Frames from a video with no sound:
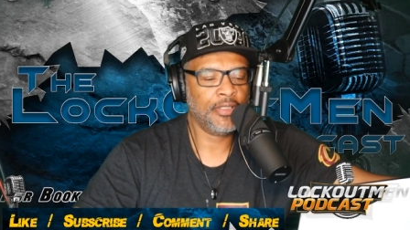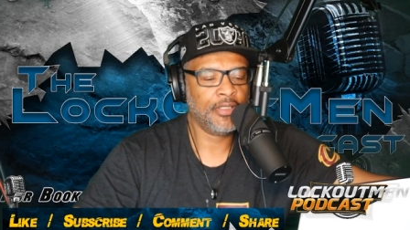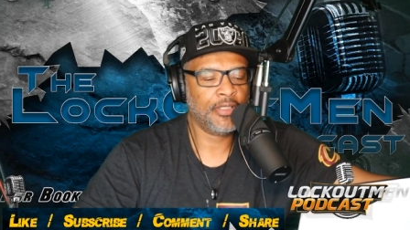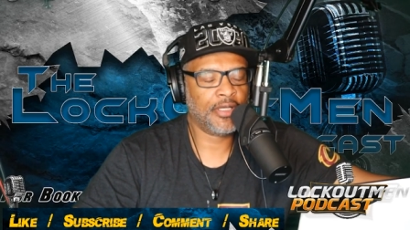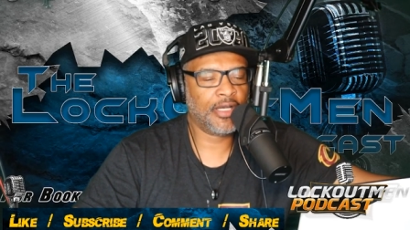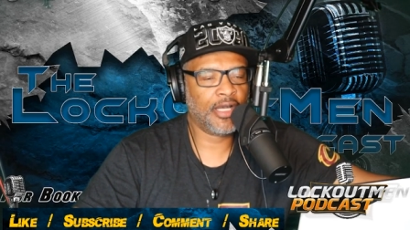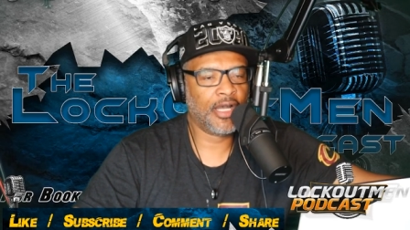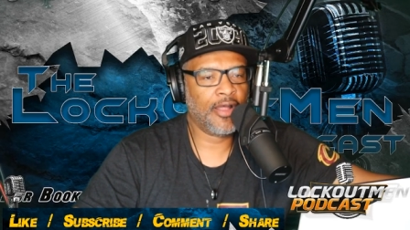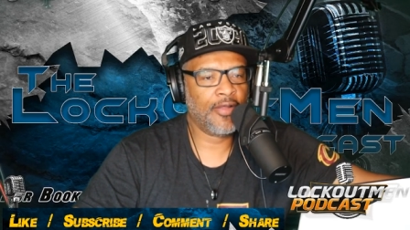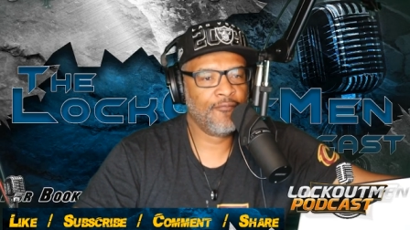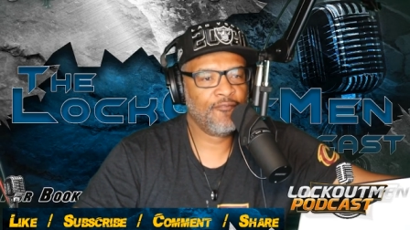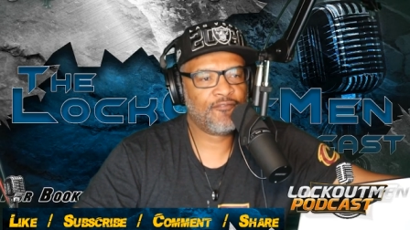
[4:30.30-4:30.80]

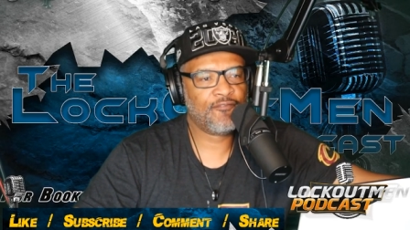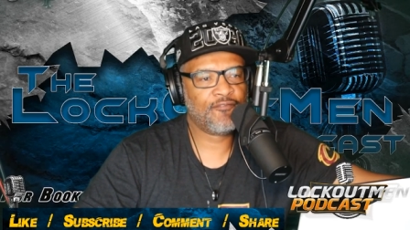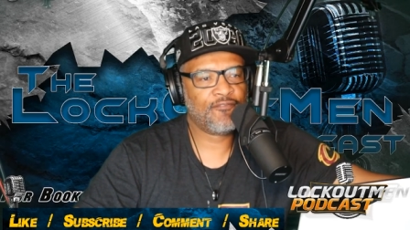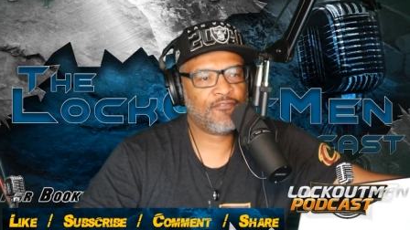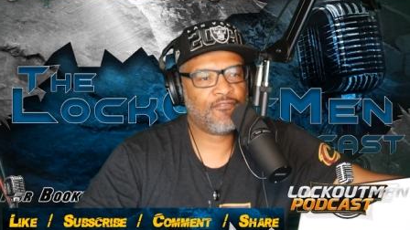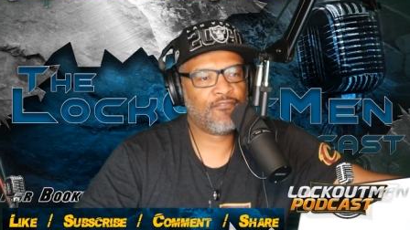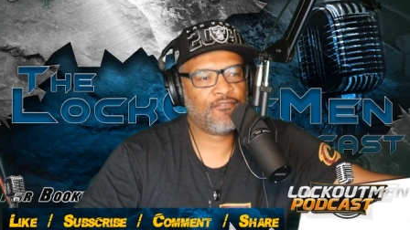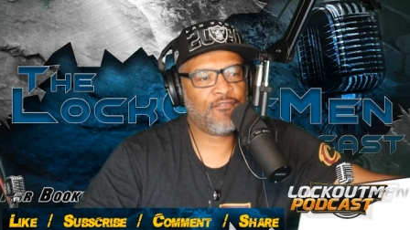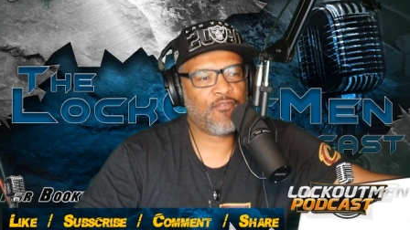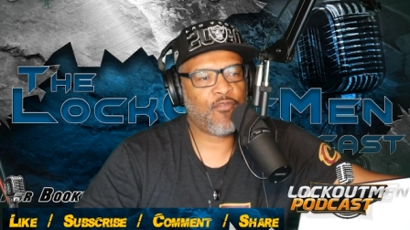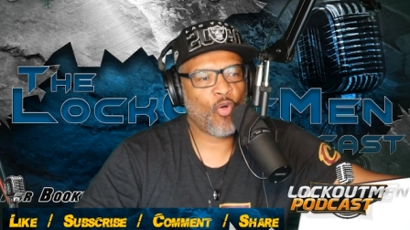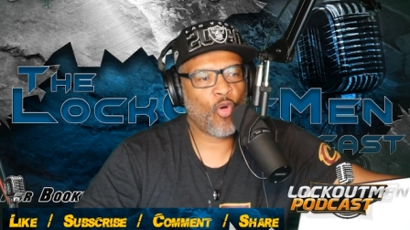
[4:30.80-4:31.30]

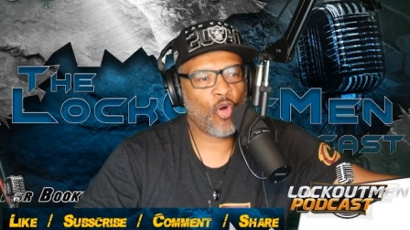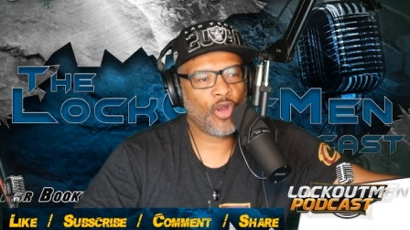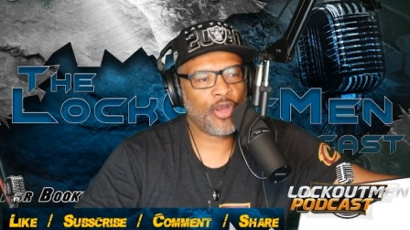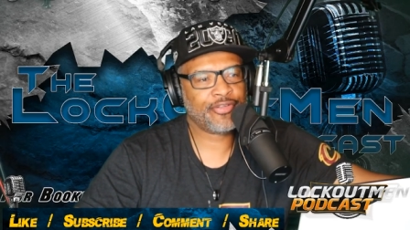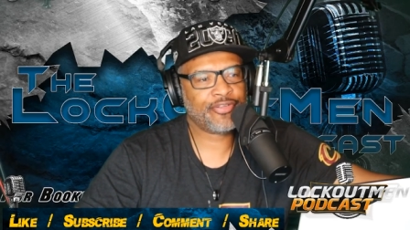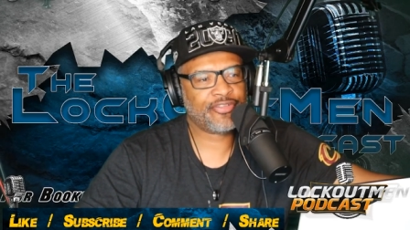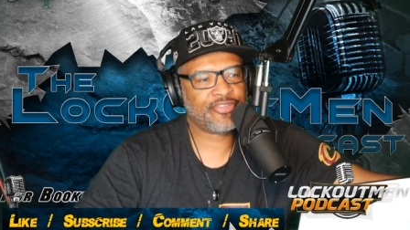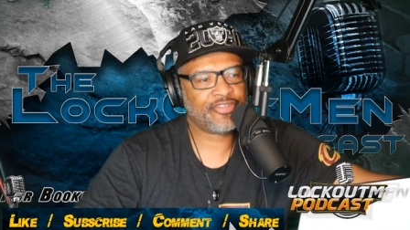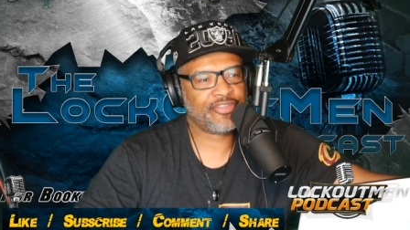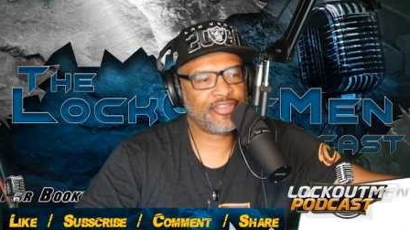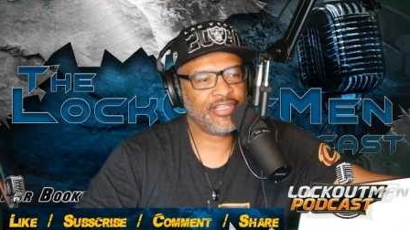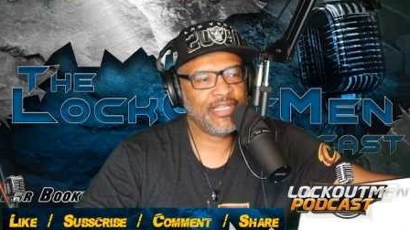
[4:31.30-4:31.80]

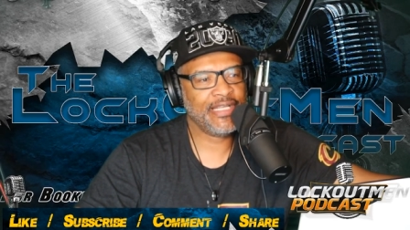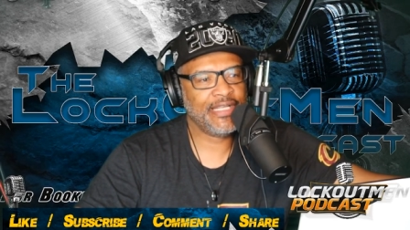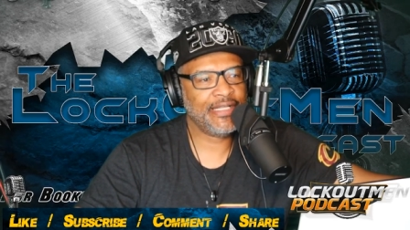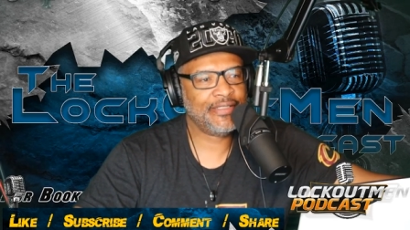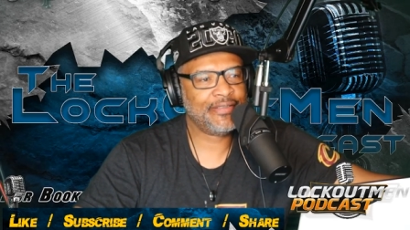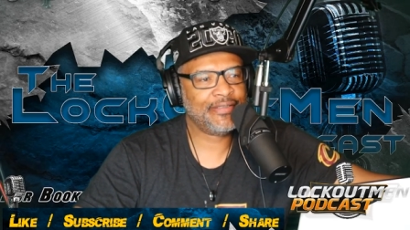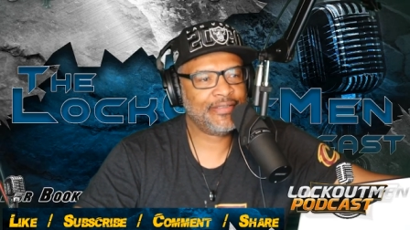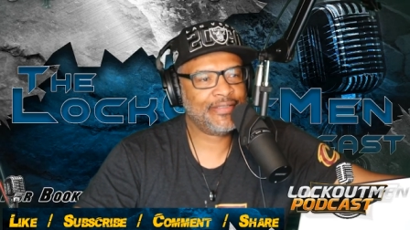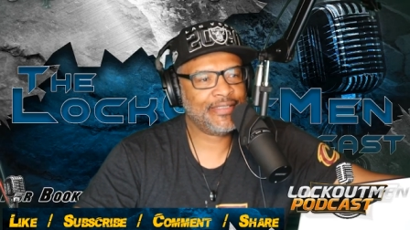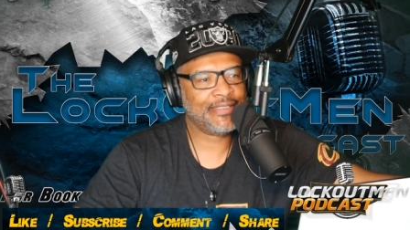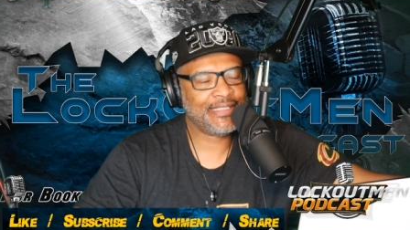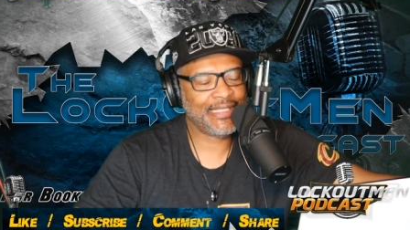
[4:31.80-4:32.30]

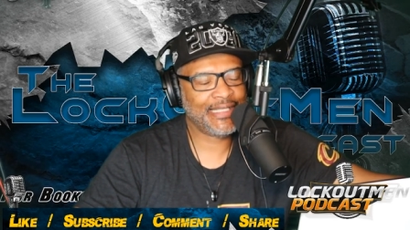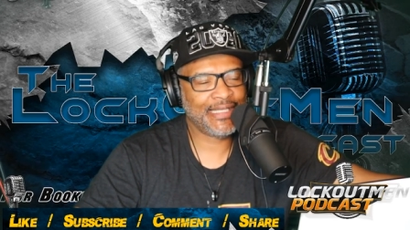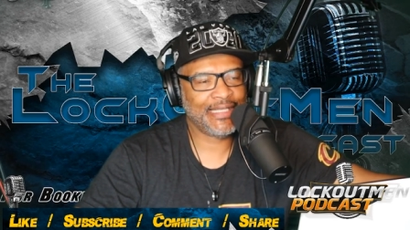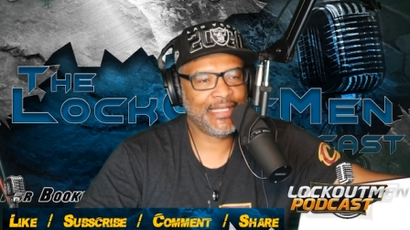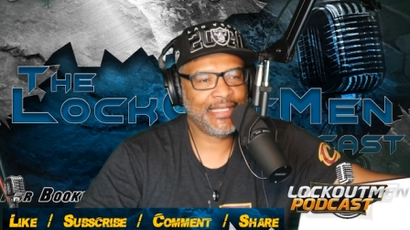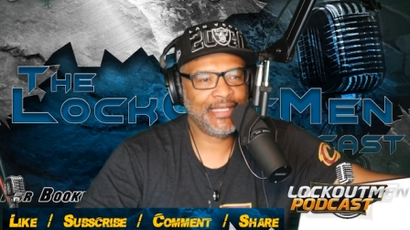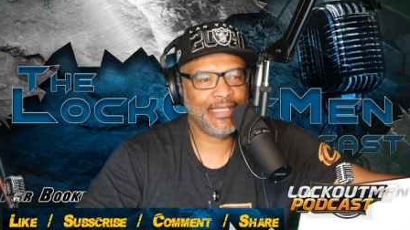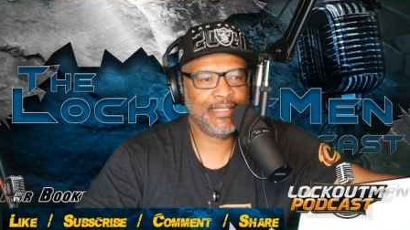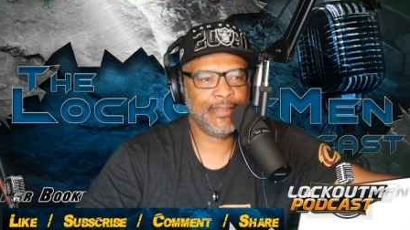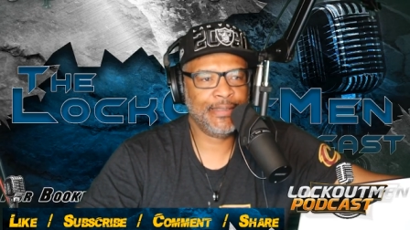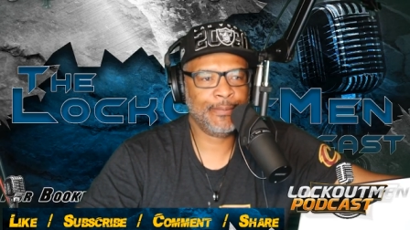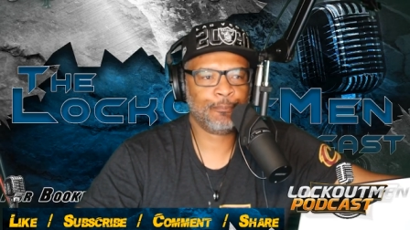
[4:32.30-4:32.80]

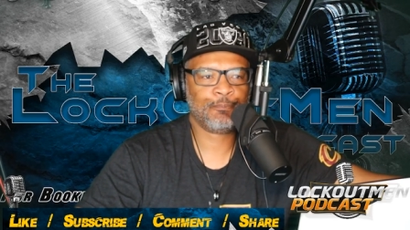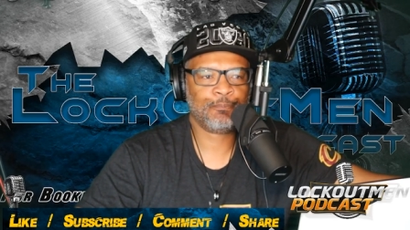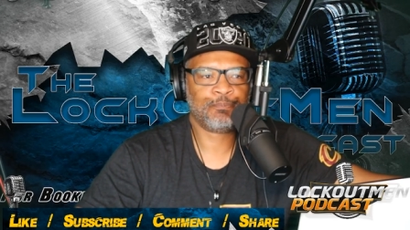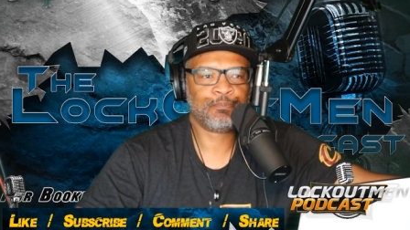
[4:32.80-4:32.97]
Unfortunately,